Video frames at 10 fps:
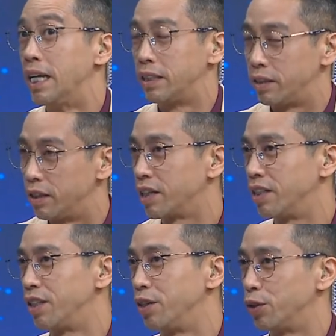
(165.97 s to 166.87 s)
still
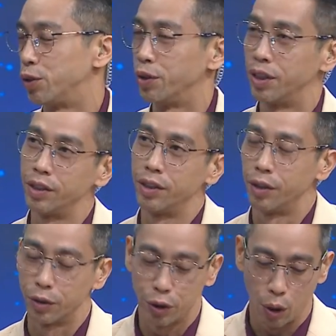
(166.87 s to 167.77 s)
continues to this
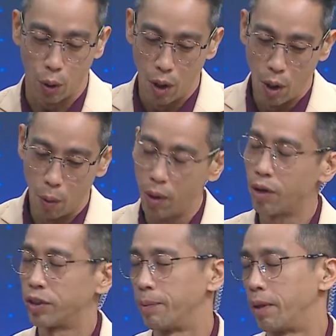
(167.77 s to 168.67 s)
year. So what
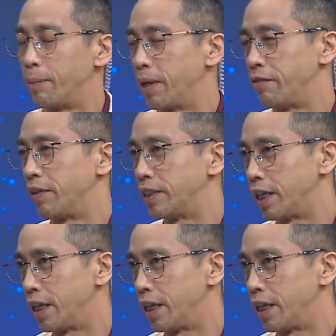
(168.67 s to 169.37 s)
are some of the benefits that